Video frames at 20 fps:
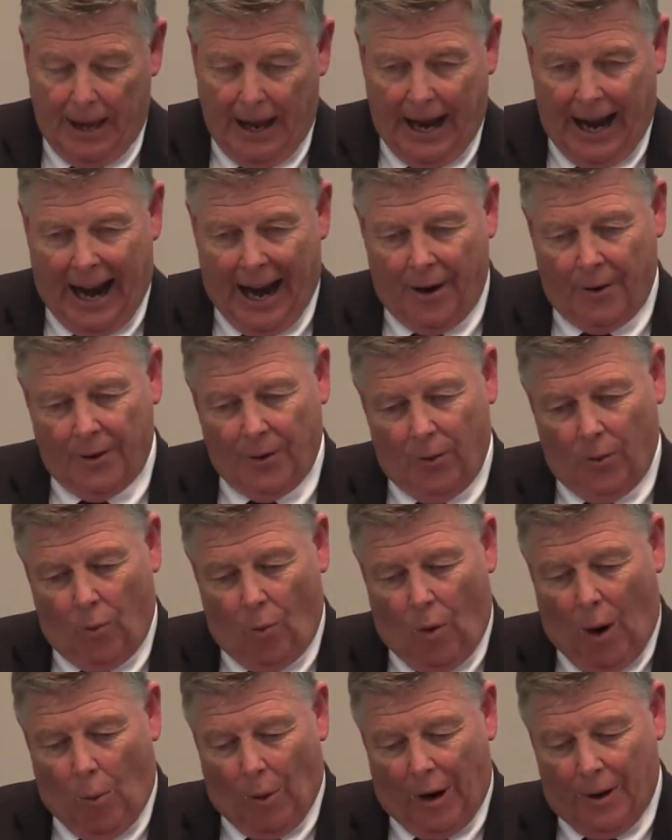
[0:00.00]
And
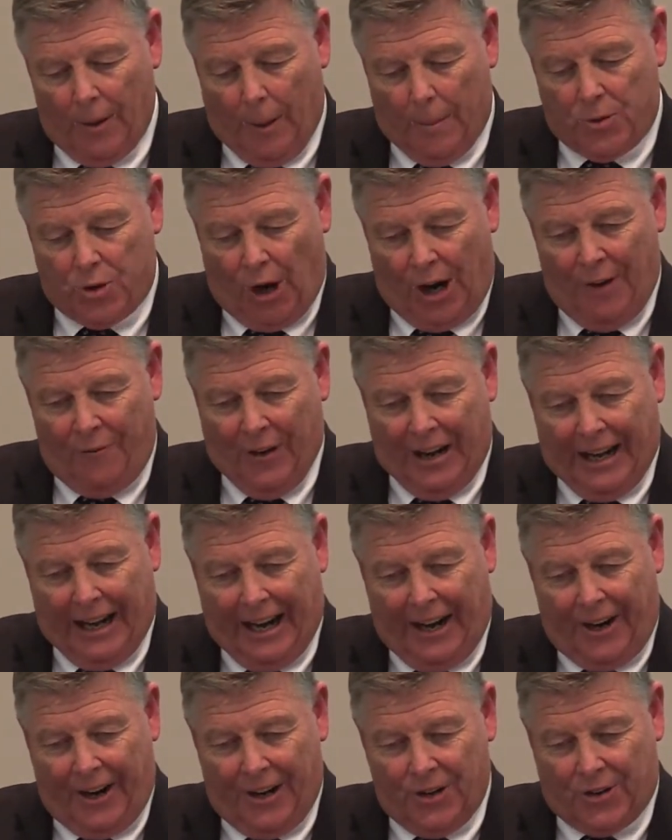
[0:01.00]
what we're observing
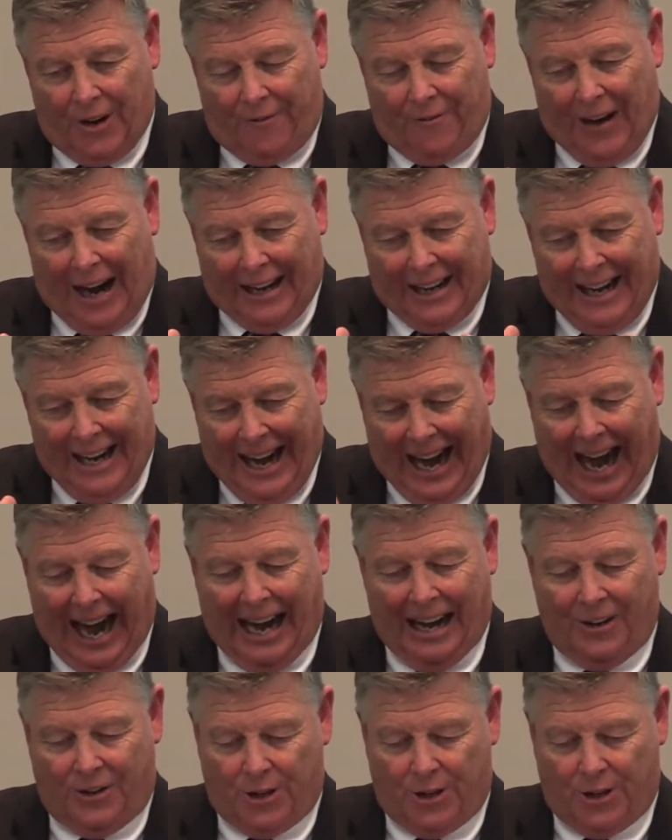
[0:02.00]
here is the fact he had